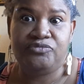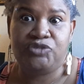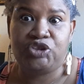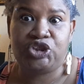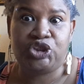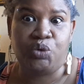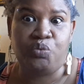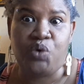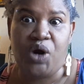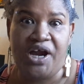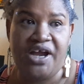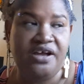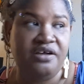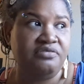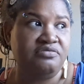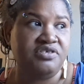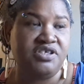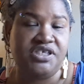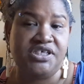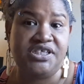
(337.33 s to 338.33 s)

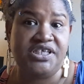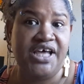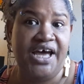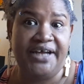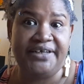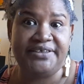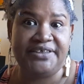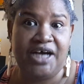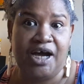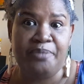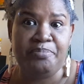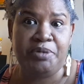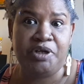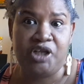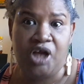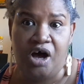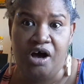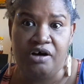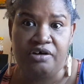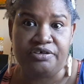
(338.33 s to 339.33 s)
surrounds that type of
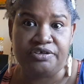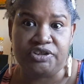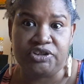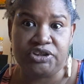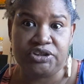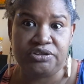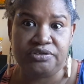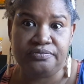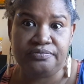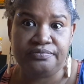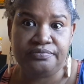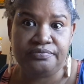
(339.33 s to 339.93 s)
loss